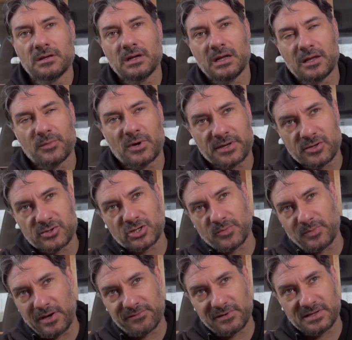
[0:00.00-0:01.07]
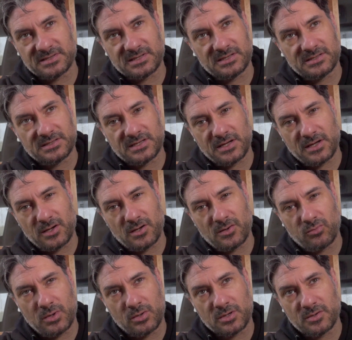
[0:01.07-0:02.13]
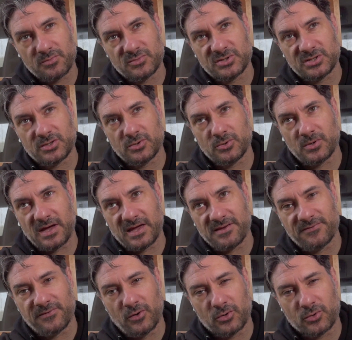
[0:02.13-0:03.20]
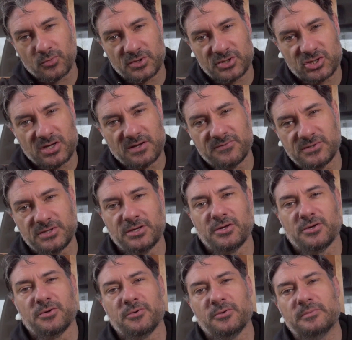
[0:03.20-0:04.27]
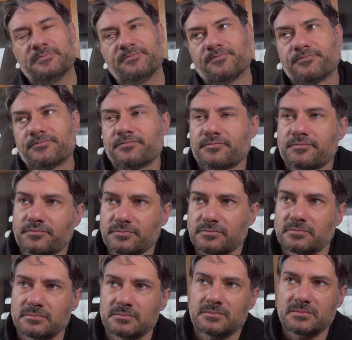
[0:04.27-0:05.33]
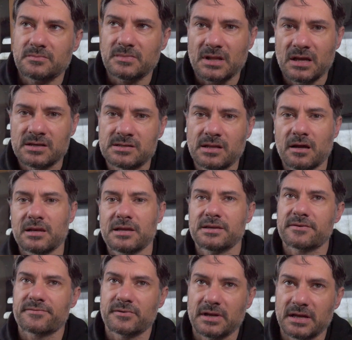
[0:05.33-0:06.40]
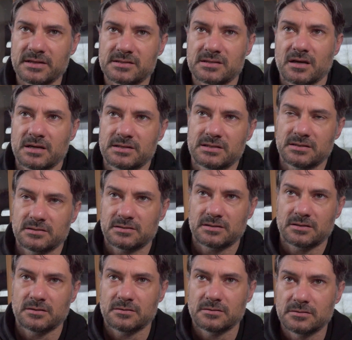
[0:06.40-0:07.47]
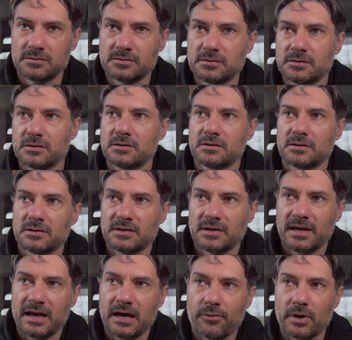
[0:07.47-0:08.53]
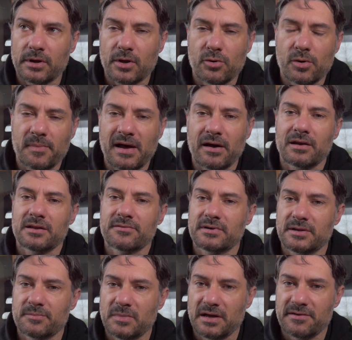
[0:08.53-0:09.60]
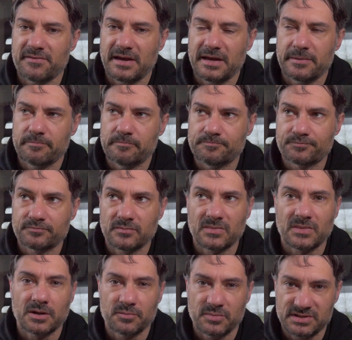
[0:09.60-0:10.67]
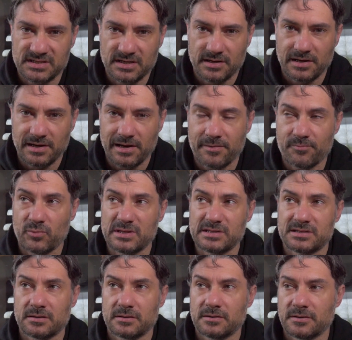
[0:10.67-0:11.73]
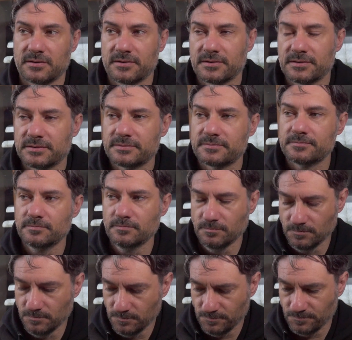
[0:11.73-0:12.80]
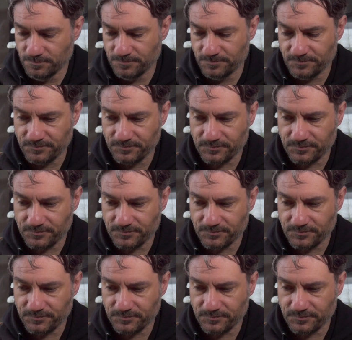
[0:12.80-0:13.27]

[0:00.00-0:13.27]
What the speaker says: Hello my YouTube lovelies, and welcome to a vlog which gives you a slightly different insight into how I go about living in my van, particularly in winter. And